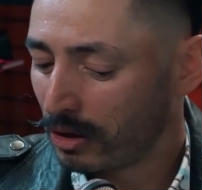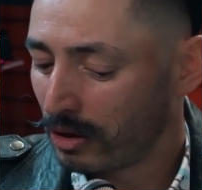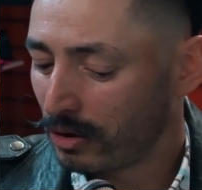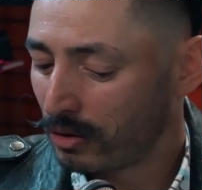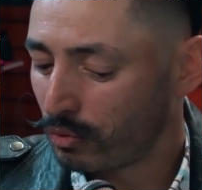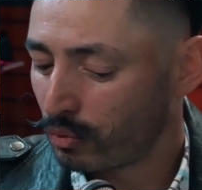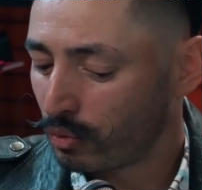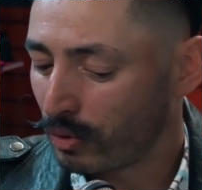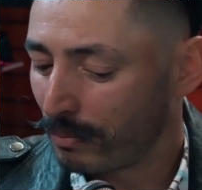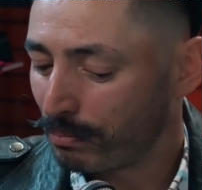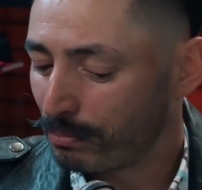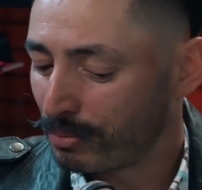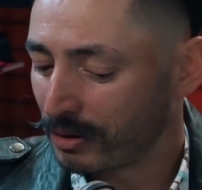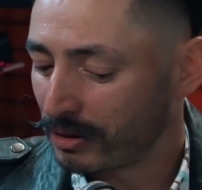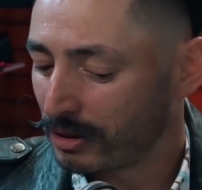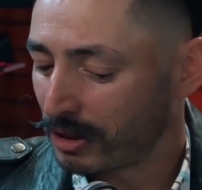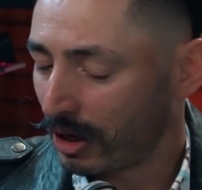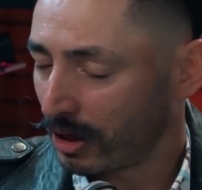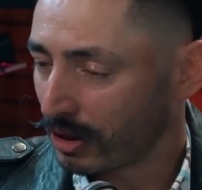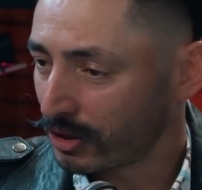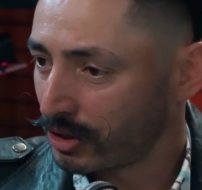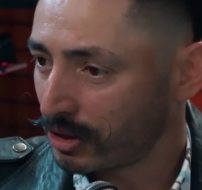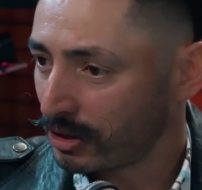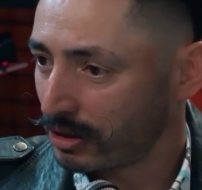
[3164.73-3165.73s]

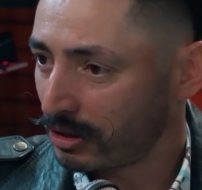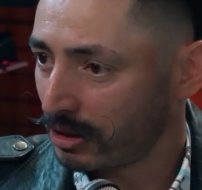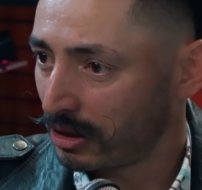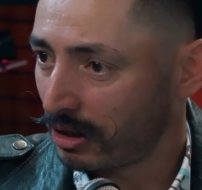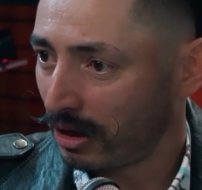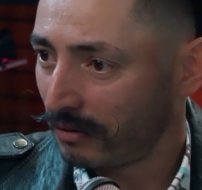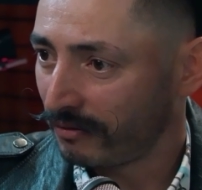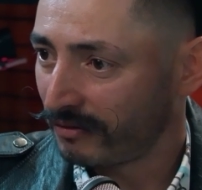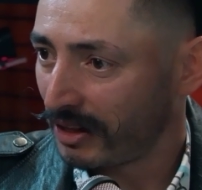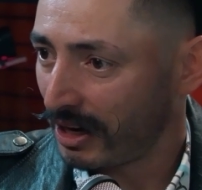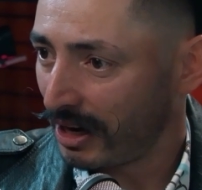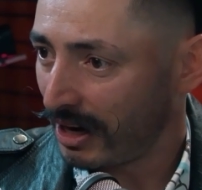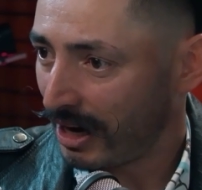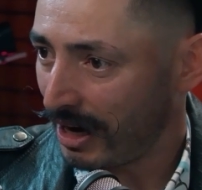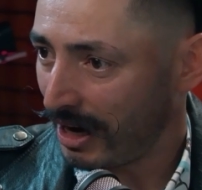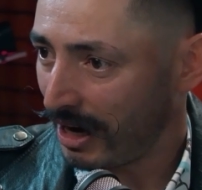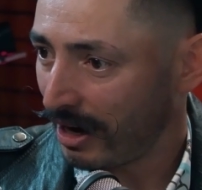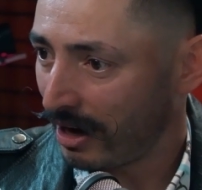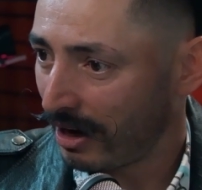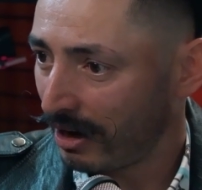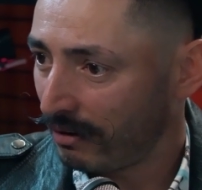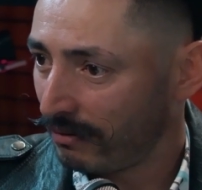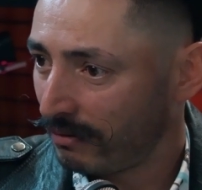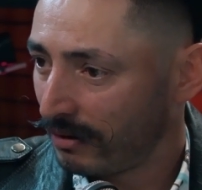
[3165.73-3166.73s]
reproduction of the
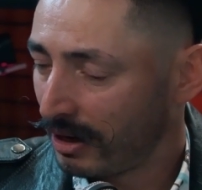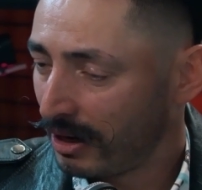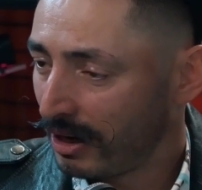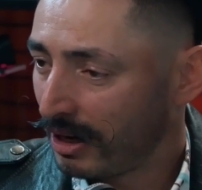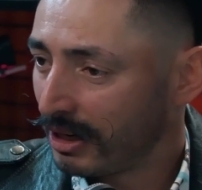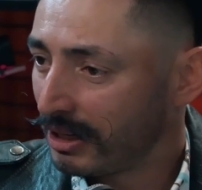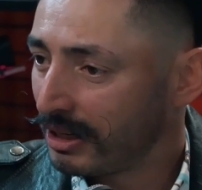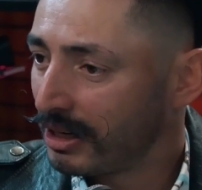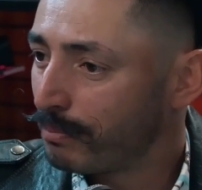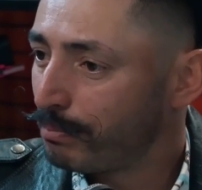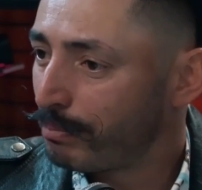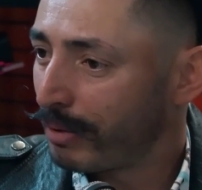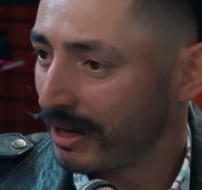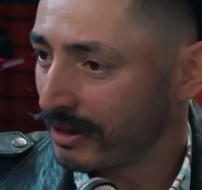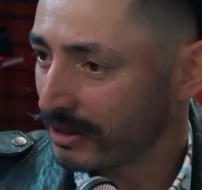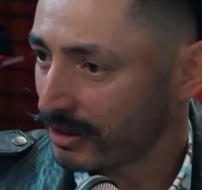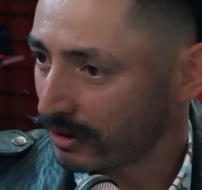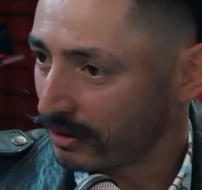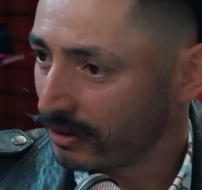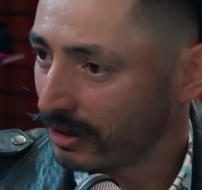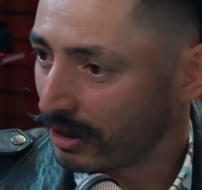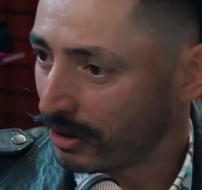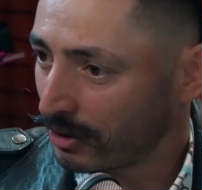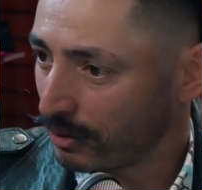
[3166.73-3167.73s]
hive depends
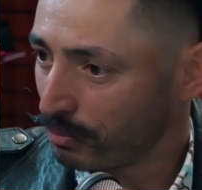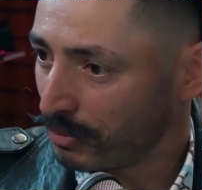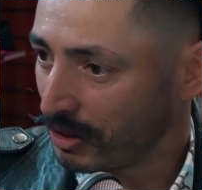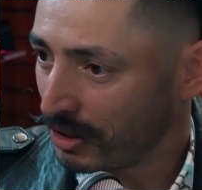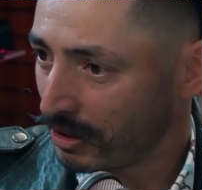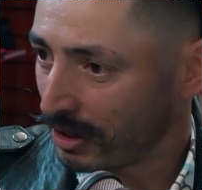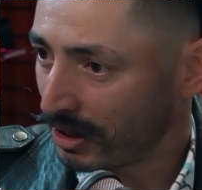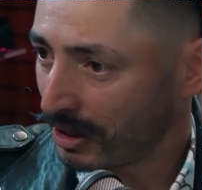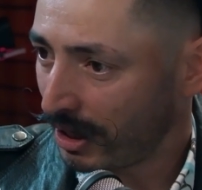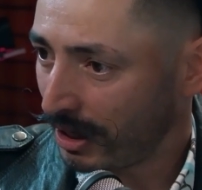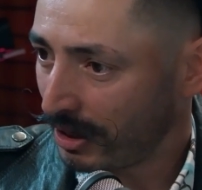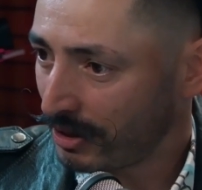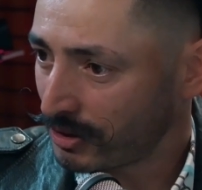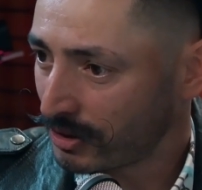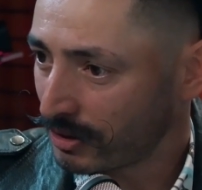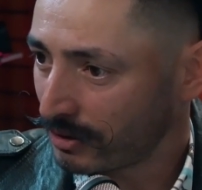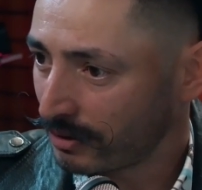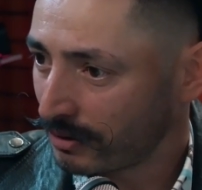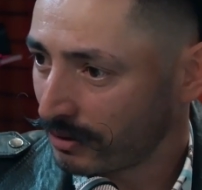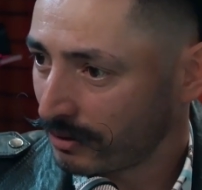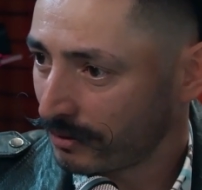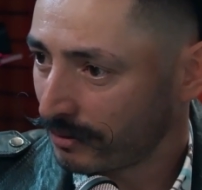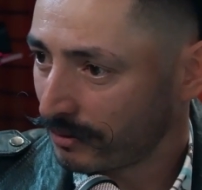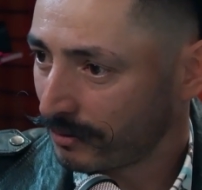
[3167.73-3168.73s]
on the communication.